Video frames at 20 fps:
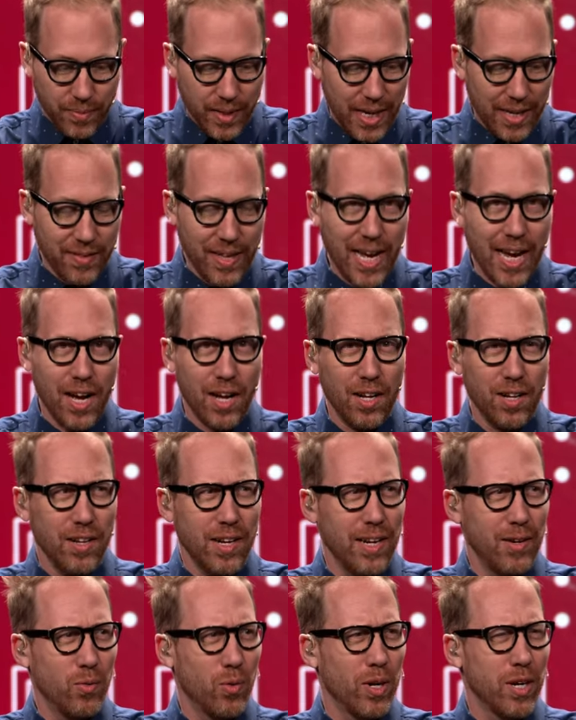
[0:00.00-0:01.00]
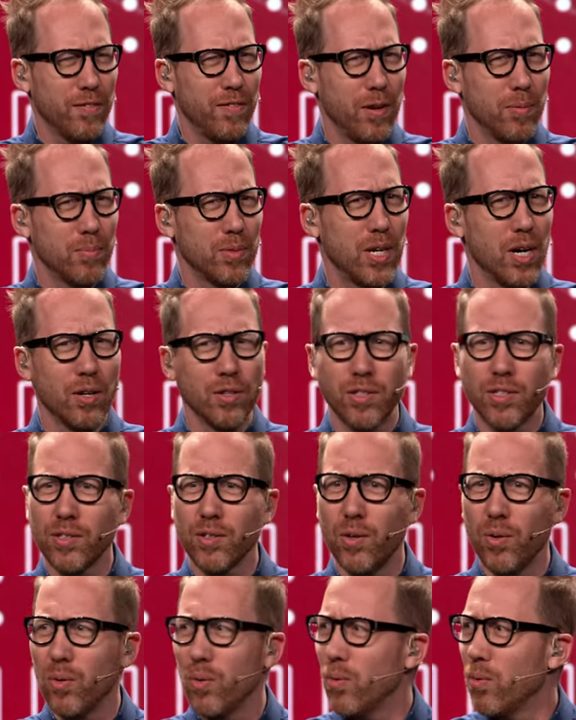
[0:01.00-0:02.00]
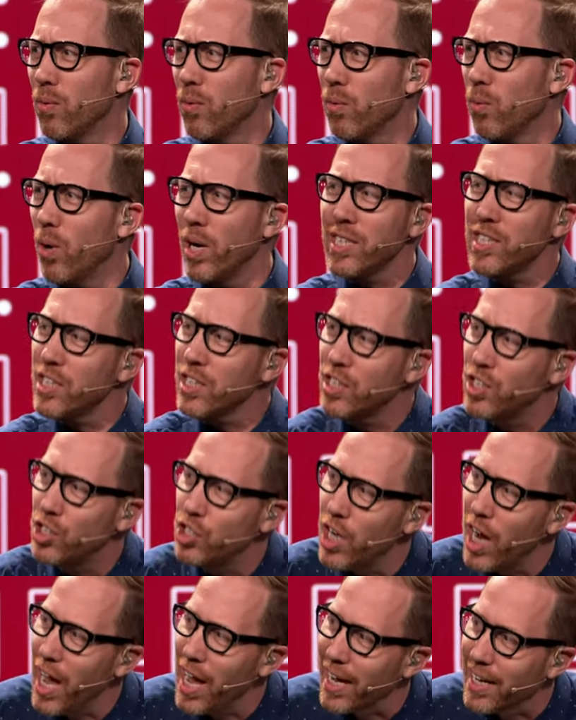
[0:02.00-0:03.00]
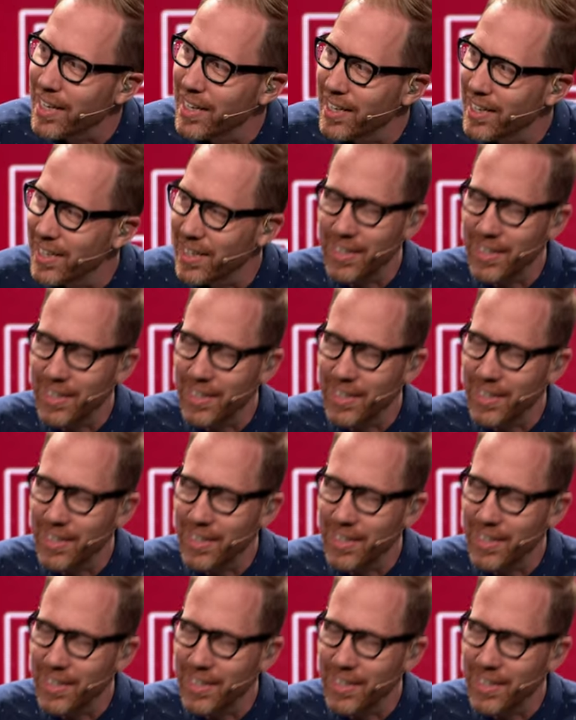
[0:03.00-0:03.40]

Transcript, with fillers: and they all and one of them goes what's a check